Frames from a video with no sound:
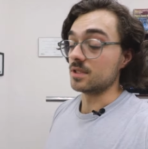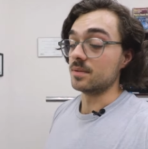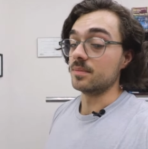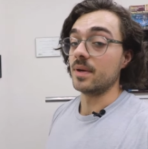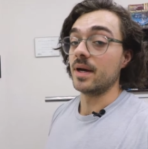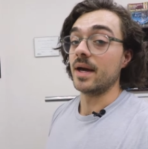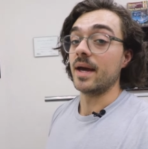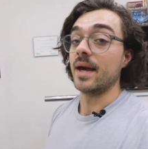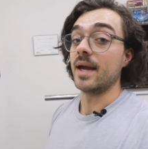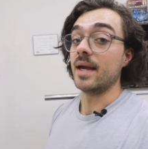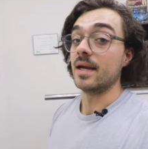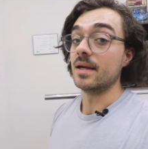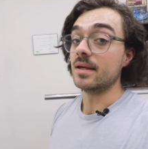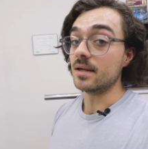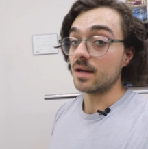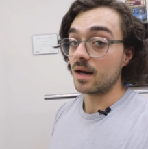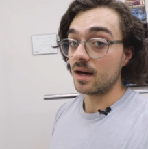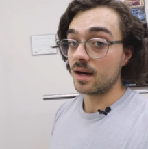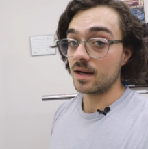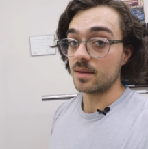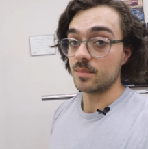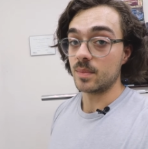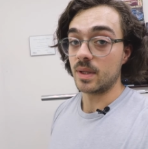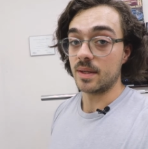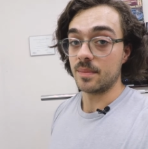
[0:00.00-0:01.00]
them a
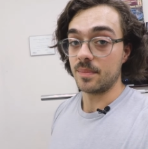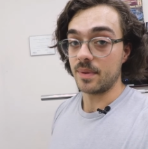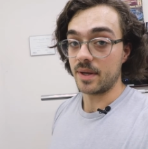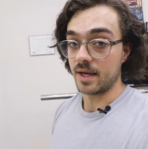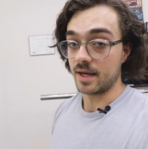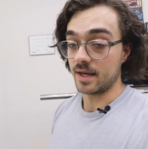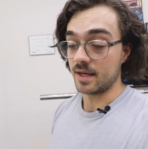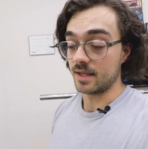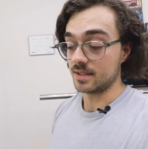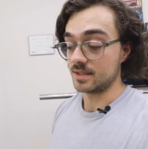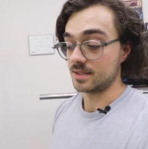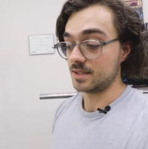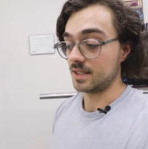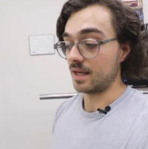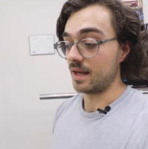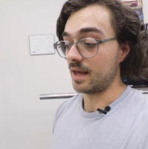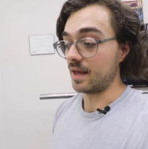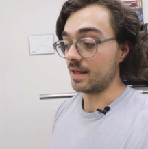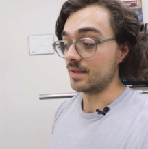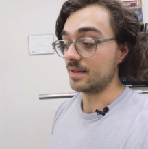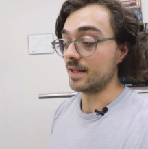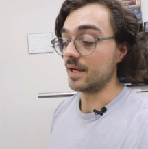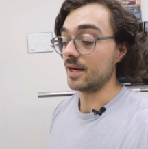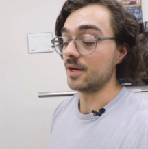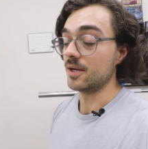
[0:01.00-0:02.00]
lot in my past
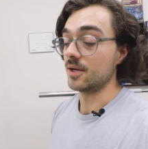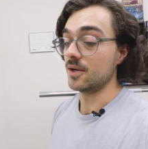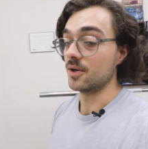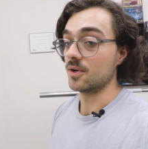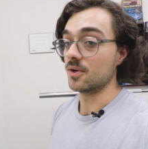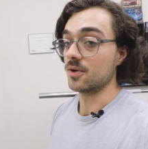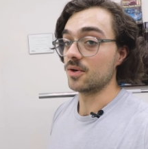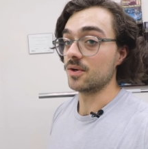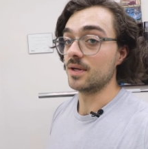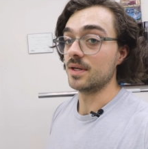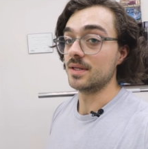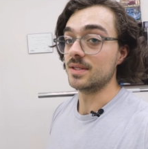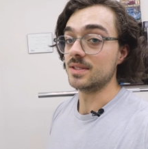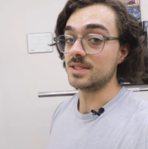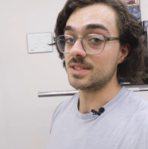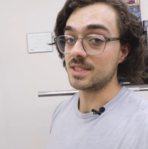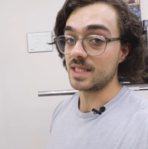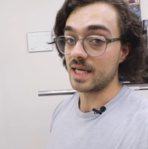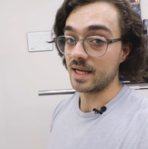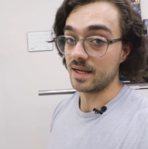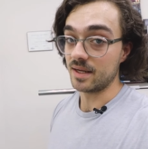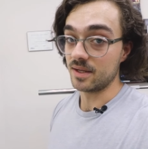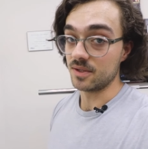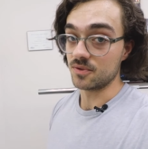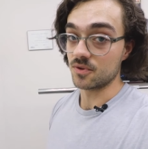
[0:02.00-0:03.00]
and they are
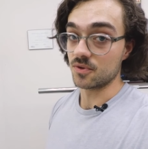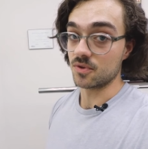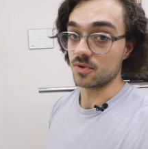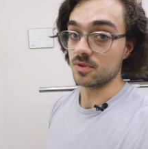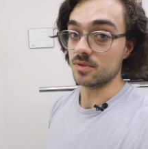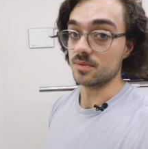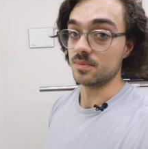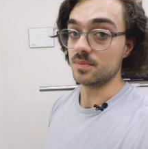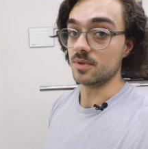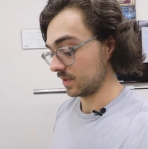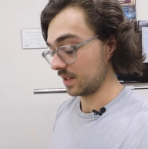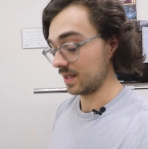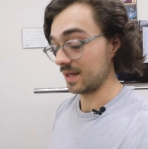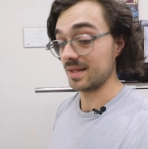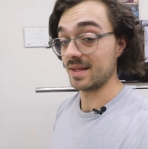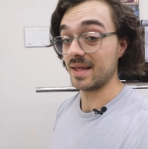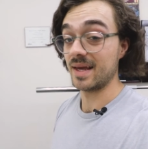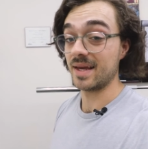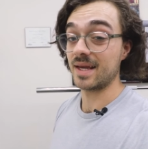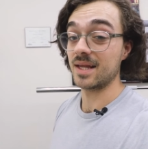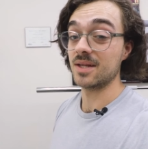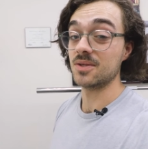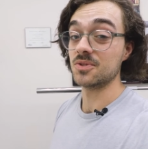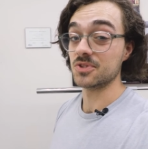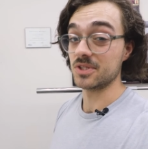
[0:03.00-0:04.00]
insanely durable. They
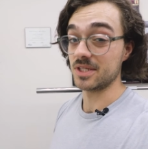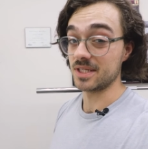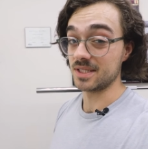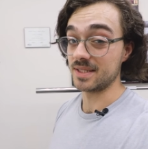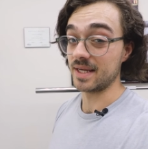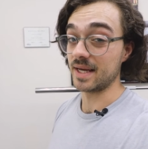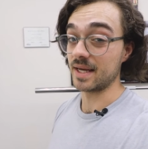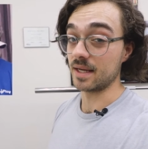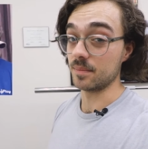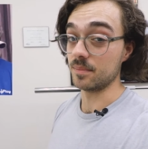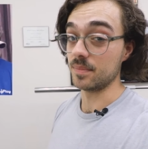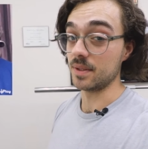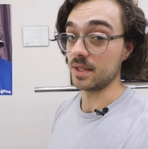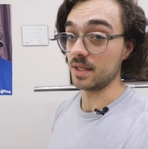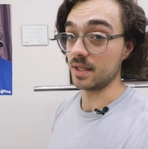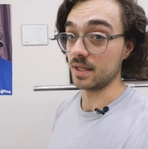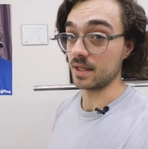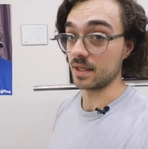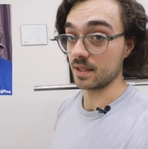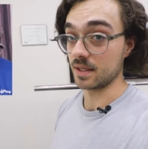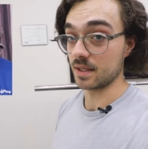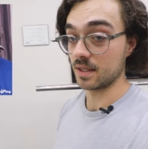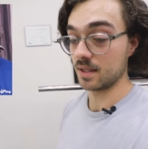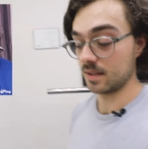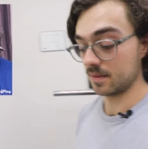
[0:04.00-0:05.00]
can really take a beating.
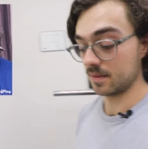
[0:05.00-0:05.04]
And